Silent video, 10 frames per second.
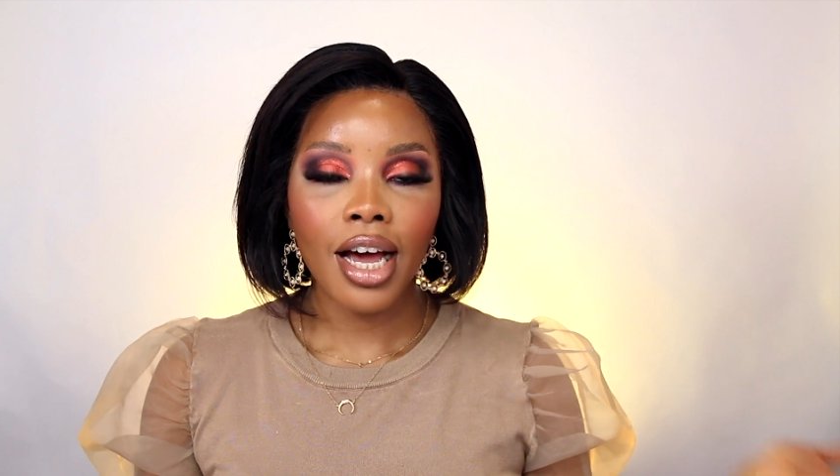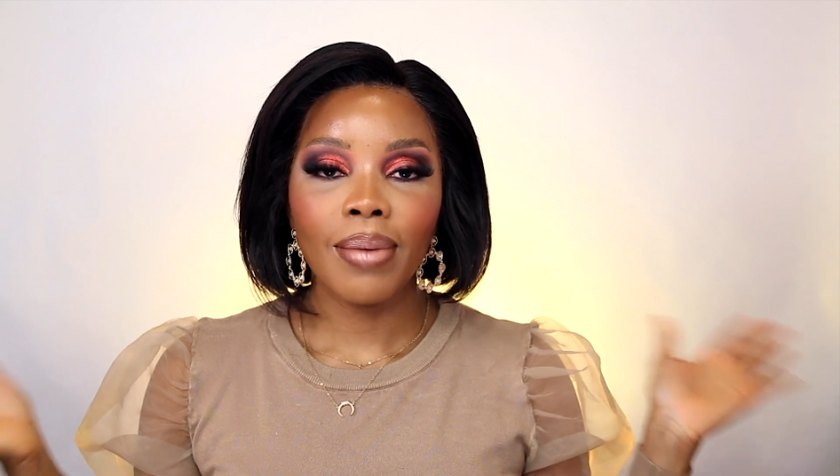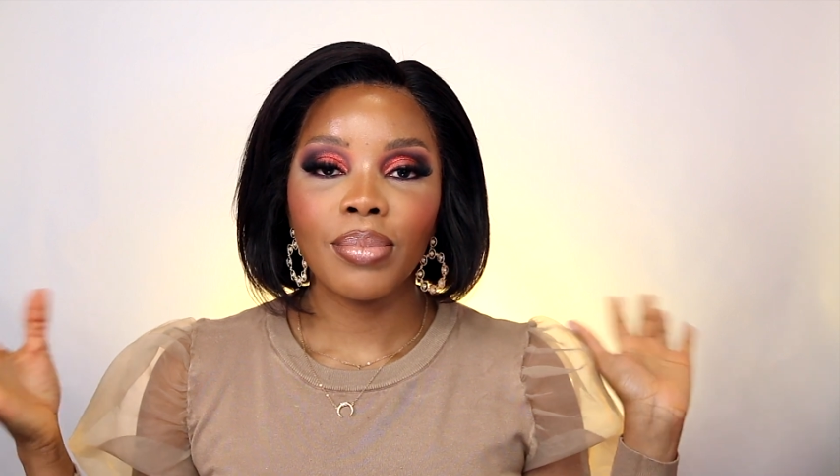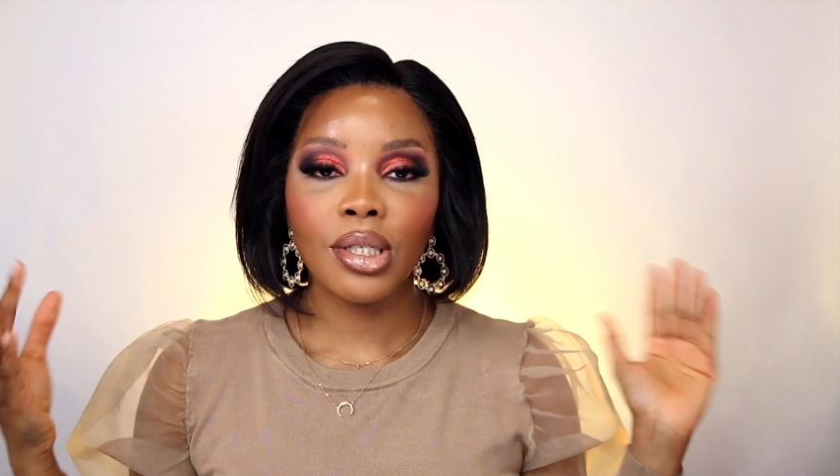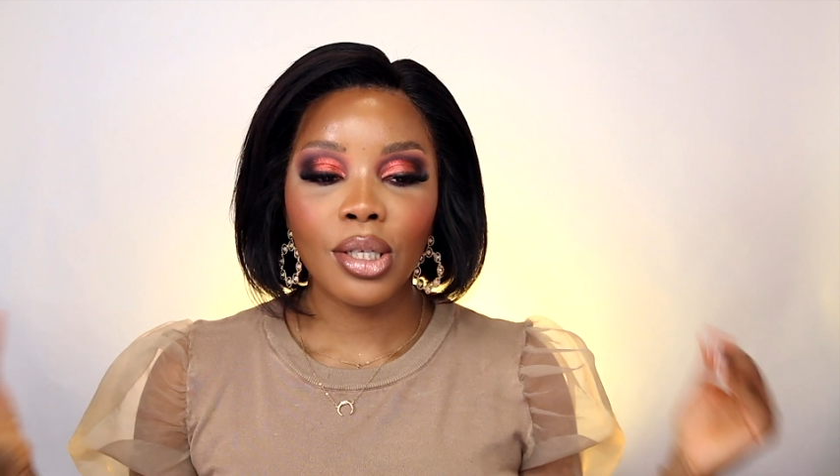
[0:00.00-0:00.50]

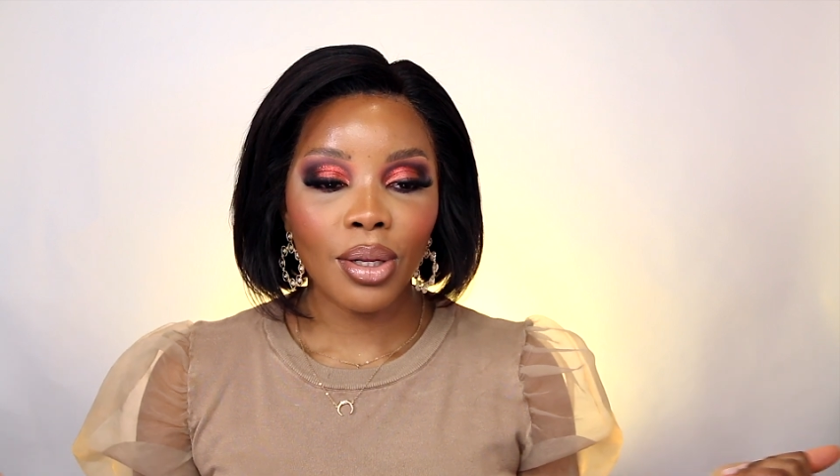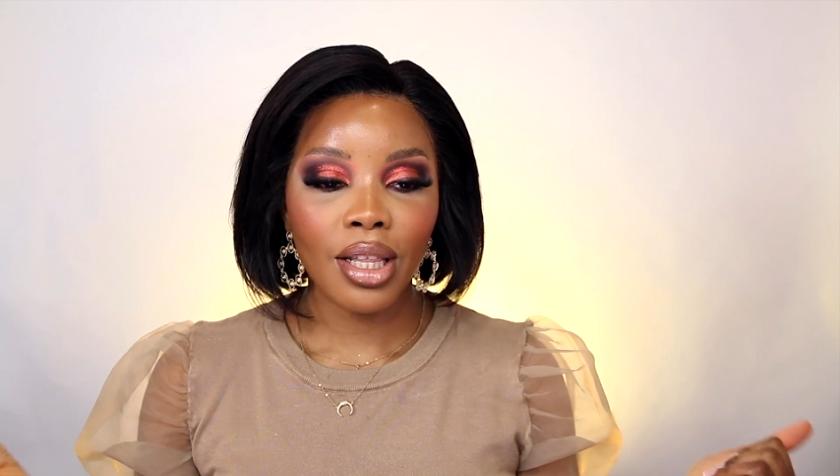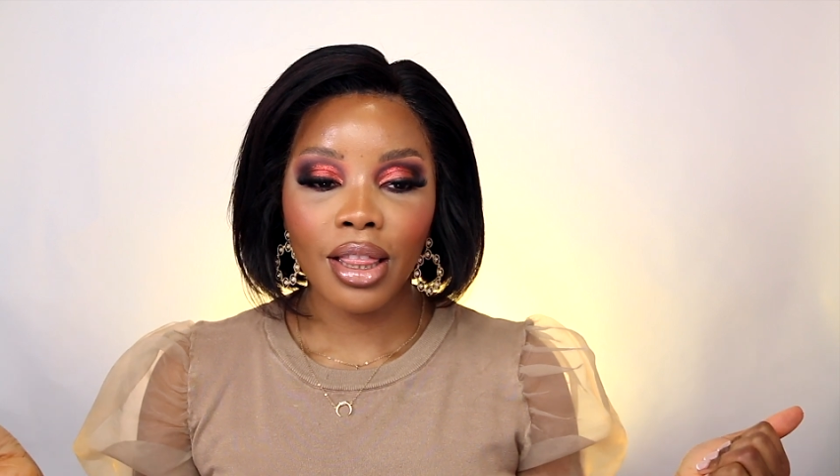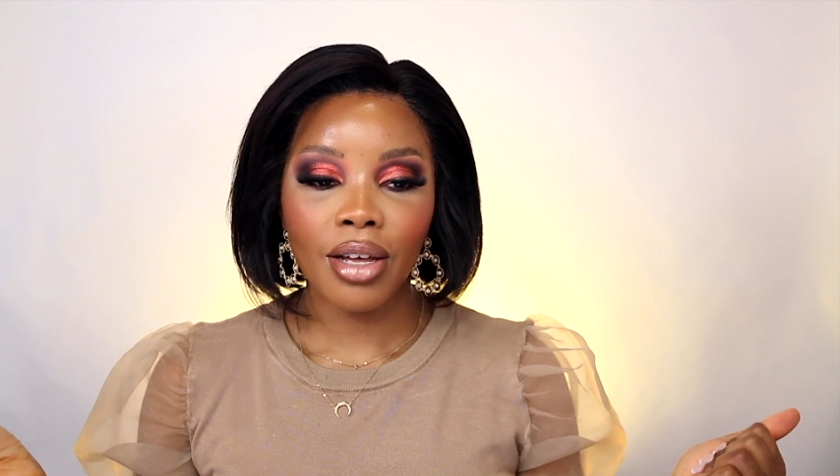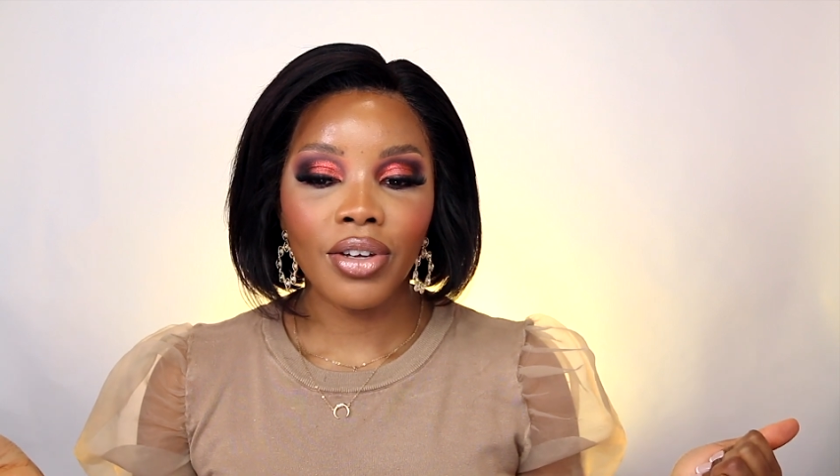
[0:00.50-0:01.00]
I'm
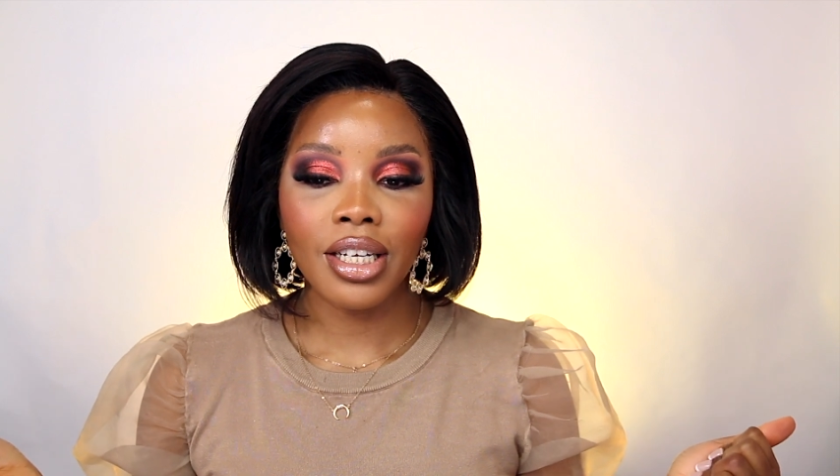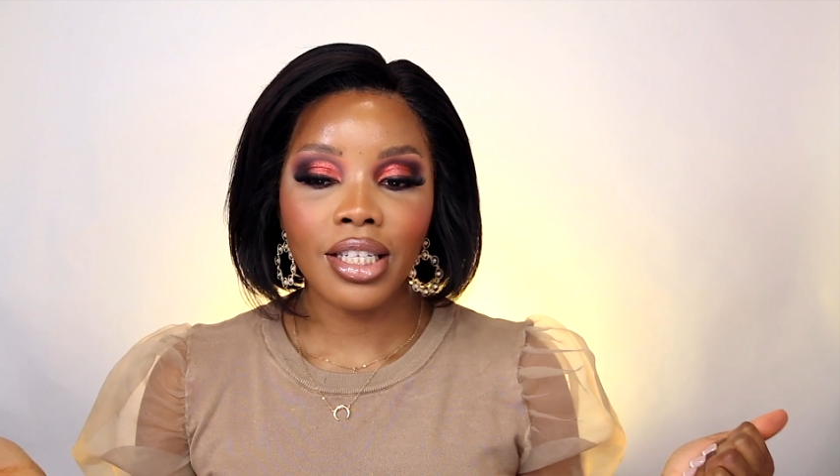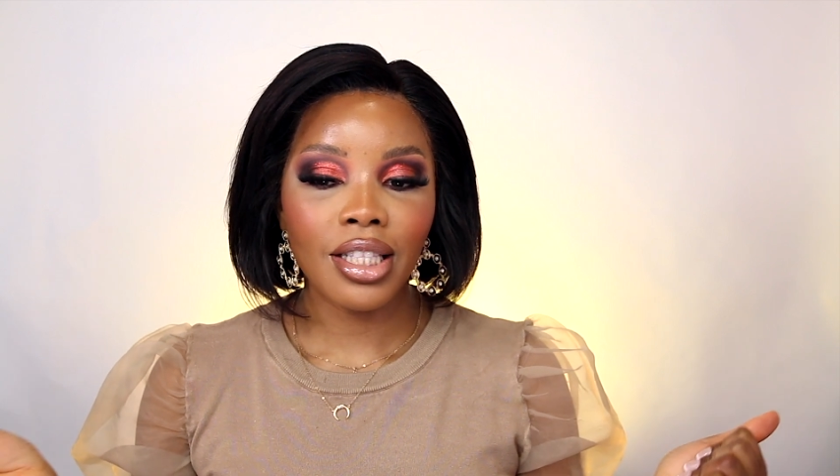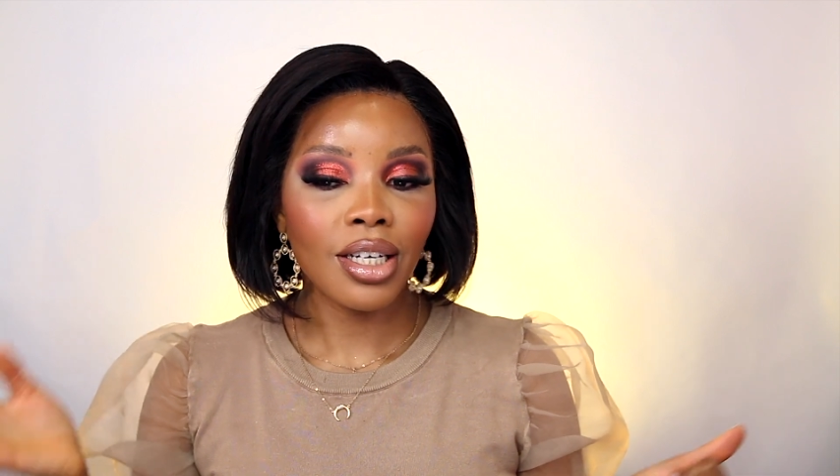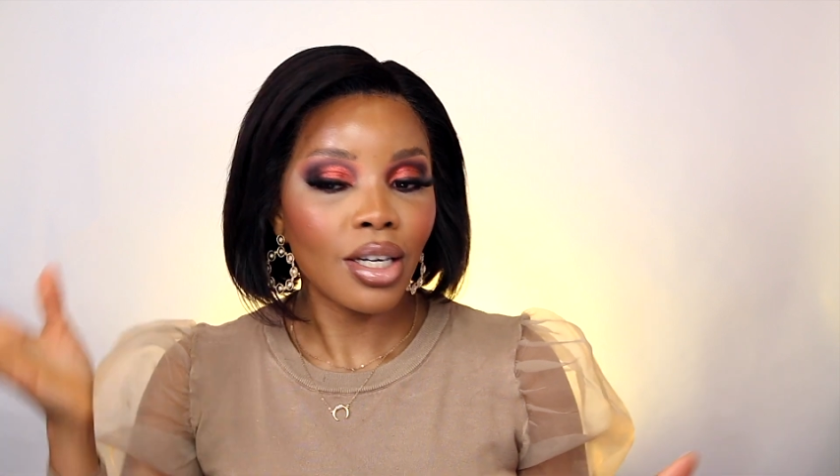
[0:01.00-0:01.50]
totally loving
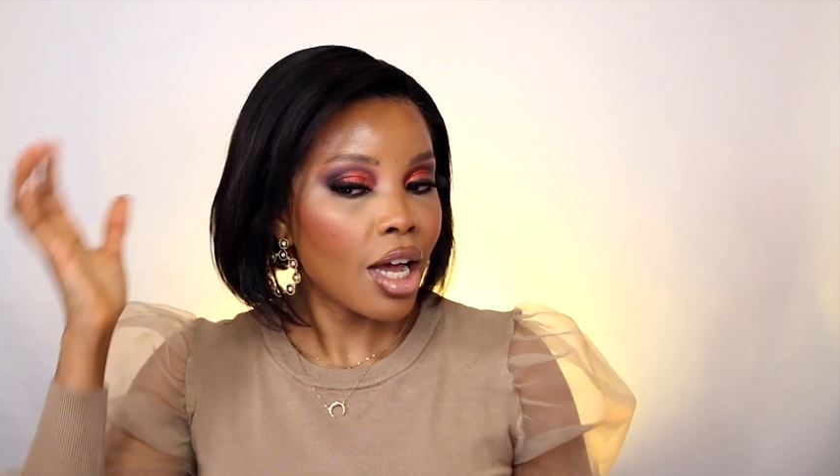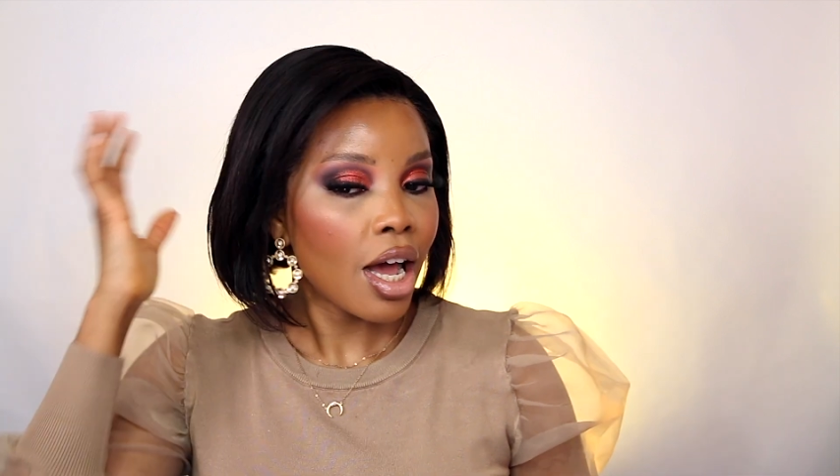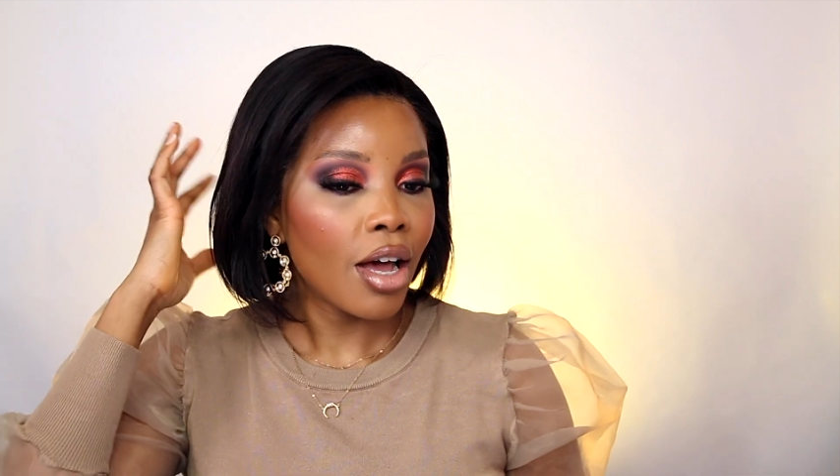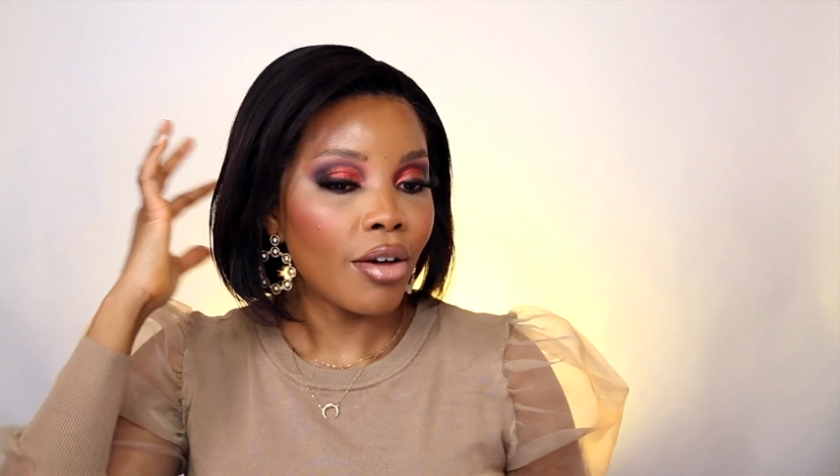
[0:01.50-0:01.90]
this look.